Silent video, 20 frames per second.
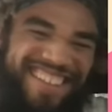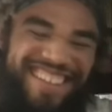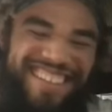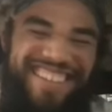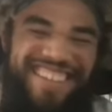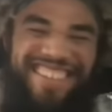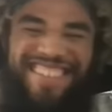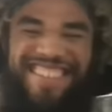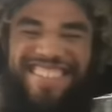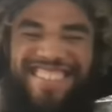
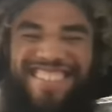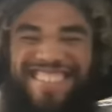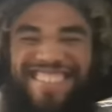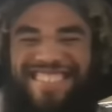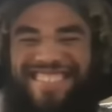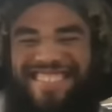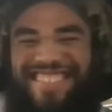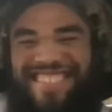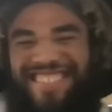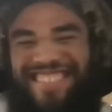
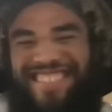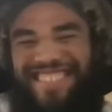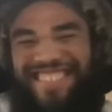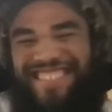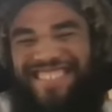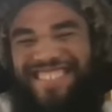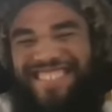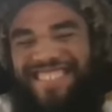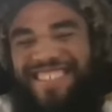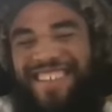
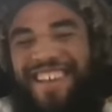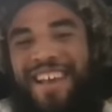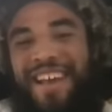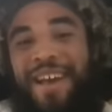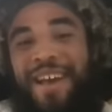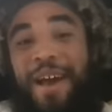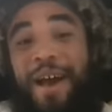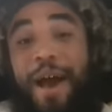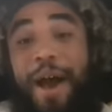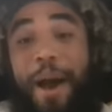
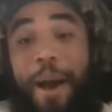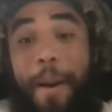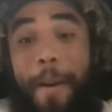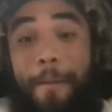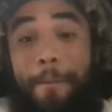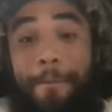The person shown says nothing.